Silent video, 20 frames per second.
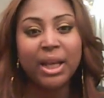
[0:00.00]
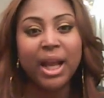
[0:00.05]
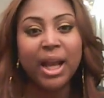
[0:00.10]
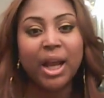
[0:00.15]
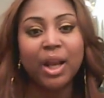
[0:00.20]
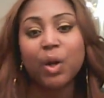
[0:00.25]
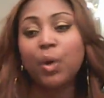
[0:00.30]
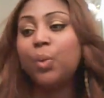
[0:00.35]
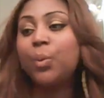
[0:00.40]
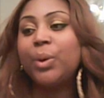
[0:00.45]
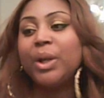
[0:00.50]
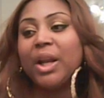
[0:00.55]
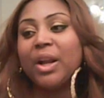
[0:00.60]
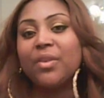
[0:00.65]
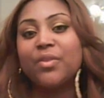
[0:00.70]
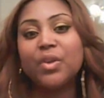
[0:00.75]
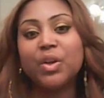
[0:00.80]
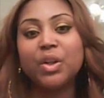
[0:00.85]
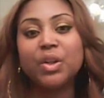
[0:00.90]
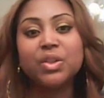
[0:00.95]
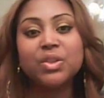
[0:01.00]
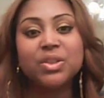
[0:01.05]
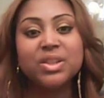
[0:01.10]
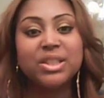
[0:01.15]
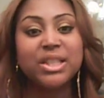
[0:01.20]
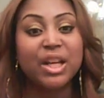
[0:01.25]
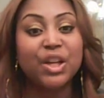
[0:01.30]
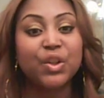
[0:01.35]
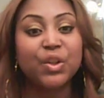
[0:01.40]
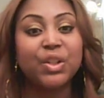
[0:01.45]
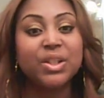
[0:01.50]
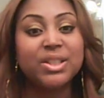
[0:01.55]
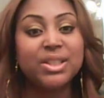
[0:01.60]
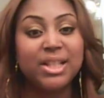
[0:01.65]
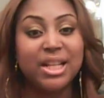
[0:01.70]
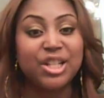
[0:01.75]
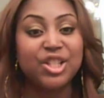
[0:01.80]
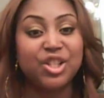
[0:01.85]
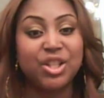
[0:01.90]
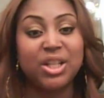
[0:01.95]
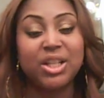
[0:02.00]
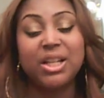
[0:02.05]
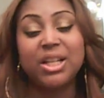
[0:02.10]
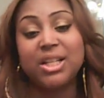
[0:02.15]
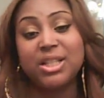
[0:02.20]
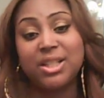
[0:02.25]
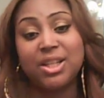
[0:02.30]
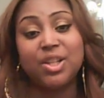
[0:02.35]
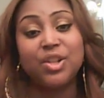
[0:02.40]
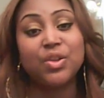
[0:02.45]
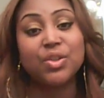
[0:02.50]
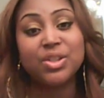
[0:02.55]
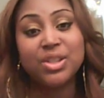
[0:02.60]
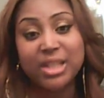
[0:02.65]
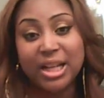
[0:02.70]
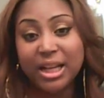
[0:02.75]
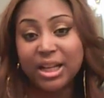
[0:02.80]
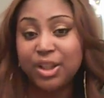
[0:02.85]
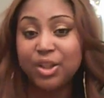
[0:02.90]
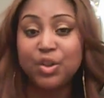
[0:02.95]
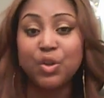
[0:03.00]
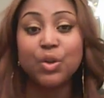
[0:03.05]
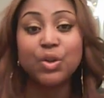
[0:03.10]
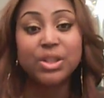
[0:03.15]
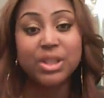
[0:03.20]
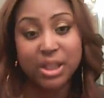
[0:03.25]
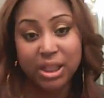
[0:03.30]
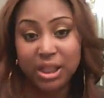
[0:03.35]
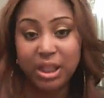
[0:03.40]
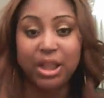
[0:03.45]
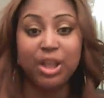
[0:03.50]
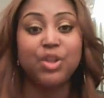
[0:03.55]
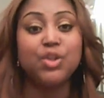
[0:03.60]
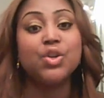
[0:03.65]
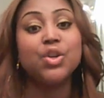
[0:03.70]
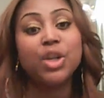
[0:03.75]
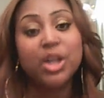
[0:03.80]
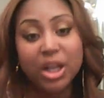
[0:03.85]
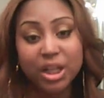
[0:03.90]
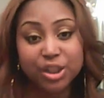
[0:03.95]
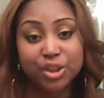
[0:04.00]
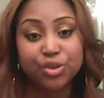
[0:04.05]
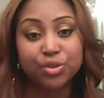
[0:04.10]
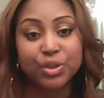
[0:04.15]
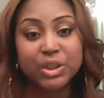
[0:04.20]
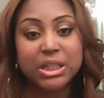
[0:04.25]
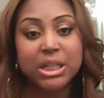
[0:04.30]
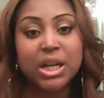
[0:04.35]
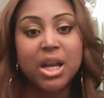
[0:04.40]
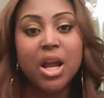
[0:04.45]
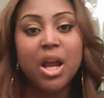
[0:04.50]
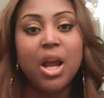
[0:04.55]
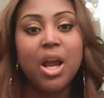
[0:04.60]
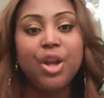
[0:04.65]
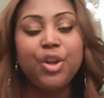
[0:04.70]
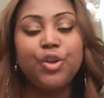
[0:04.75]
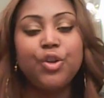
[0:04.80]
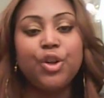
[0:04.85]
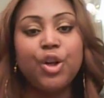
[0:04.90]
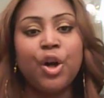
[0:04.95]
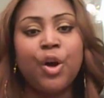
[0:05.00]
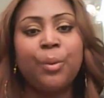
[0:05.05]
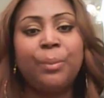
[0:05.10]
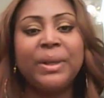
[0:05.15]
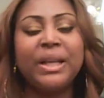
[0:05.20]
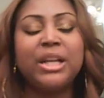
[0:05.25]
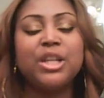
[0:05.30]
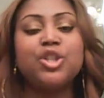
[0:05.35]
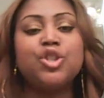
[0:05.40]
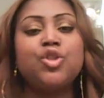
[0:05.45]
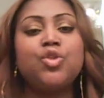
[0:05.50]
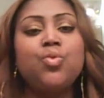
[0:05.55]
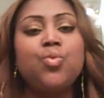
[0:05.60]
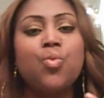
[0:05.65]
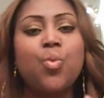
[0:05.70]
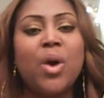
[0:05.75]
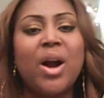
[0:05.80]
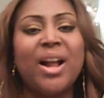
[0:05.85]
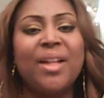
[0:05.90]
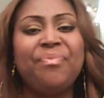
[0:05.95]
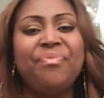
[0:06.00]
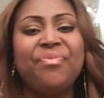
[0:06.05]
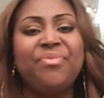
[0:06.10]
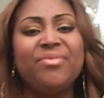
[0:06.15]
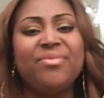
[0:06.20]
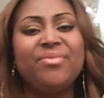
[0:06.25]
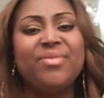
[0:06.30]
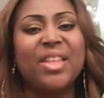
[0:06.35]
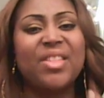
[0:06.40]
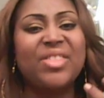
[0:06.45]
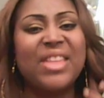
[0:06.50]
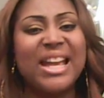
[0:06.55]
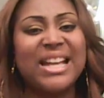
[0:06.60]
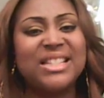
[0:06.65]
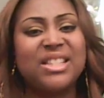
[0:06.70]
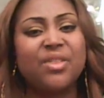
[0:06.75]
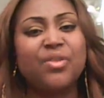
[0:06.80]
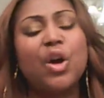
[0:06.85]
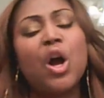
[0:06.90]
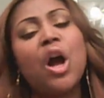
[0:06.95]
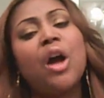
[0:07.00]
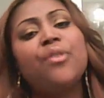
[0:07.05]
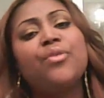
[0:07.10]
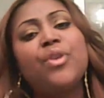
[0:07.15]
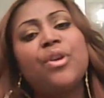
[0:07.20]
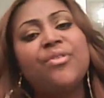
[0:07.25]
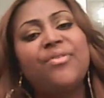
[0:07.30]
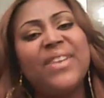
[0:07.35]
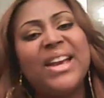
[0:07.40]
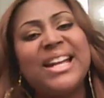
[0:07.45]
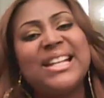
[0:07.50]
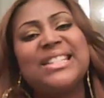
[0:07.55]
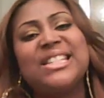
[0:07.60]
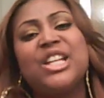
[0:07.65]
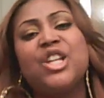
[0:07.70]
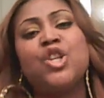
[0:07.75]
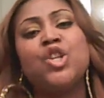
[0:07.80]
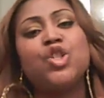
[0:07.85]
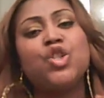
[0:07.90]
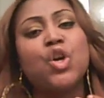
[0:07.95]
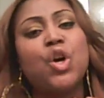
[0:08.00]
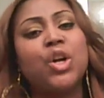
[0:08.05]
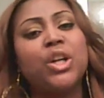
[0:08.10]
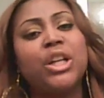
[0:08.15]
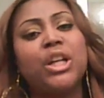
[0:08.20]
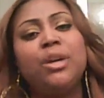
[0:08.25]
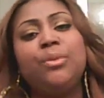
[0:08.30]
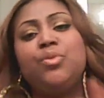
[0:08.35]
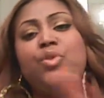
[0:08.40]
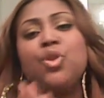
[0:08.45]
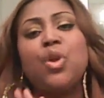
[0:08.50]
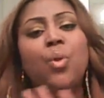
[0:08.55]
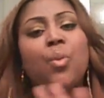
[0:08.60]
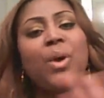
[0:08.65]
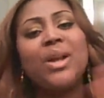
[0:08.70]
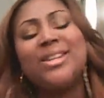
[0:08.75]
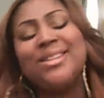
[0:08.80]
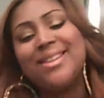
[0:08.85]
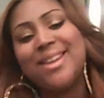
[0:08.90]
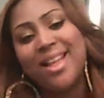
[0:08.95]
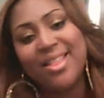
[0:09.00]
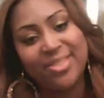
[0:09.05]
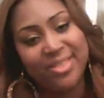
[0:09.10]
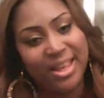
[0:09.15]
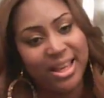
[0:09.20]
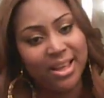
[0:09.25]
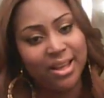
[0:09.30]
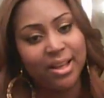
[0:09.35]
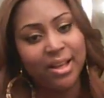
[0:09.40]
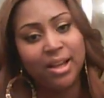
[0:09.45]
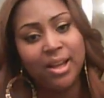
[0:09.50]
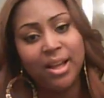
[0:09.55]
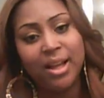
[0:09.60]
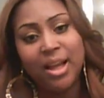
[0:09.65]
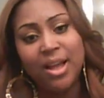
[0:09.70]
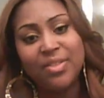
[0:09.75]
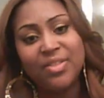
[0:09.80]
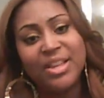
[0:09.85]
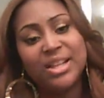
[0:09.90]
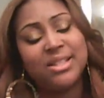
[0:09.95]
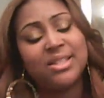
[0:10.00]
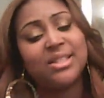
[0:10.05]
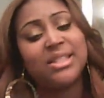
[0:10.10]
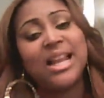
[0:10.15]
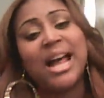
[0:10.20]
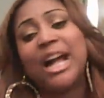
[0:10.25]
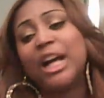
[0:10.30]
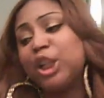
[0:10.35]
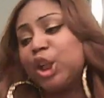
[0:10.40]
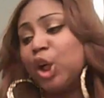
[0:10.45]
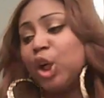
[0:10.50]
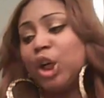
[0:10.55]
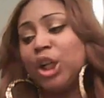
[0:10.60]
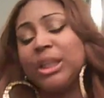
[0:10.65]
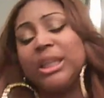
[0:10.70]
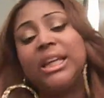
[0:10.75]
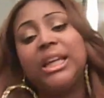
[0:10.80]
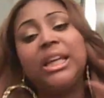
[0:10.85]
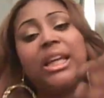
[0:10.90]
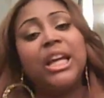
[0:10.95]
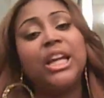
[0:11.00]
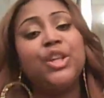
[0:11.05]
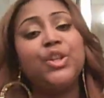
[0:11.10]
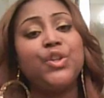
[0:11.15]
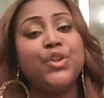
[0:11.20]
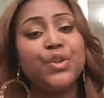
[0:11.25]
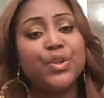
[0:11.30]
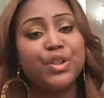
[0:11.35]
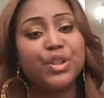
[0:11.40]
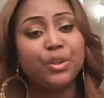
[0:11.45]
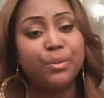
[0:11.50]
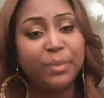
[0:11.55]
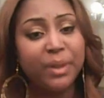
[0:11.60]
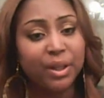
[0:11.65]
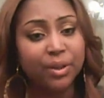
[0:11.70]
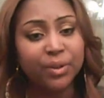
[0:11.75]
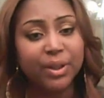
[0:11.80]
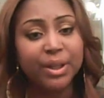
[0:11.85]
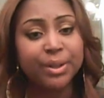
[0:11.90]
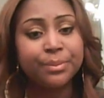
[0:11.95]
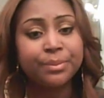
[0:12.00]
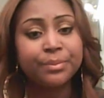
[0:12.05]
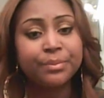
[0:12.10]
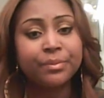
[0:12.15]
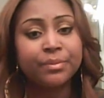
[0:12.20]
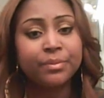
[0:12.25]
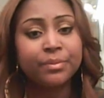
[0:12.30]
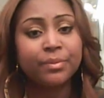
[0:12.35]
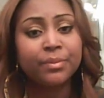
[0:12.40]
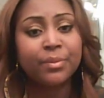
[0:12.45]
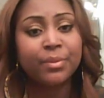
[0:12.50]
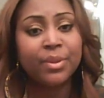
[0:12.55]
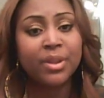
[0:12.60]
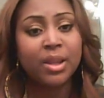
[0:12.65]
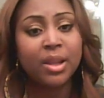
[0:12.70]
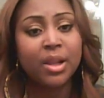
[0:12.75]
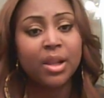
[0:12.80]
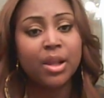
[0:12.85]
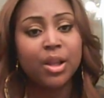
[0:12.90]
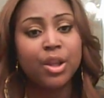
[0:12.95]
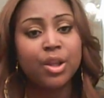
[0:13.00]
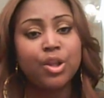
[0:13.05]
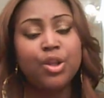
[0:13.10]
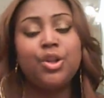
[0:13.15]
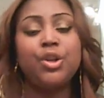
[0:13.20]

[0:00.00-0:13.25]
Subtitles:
Or 95.9 or whatever secular station it is in your state, in your city, in your country. You know, because you want the things of God. If you're fasting, you're talking to him, you don't want nothing that is not godly in your spirit.